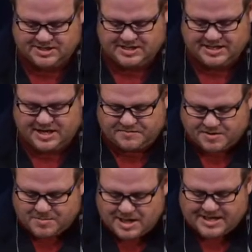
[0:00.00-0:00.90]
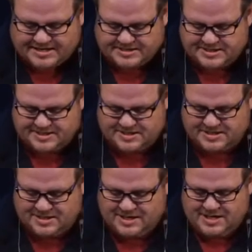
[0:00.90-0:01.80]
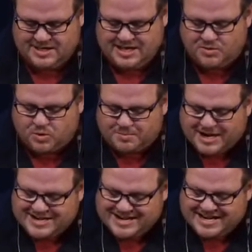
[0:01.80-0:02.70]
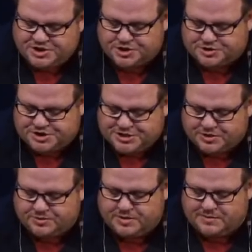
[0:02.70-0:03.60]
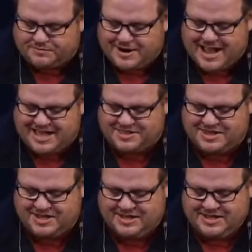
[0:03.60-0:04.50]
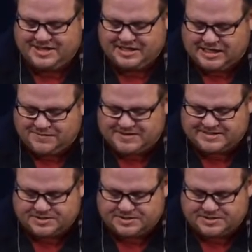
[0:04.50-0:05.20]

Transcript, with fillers: and of the mind and were by nature children of wrath, even as the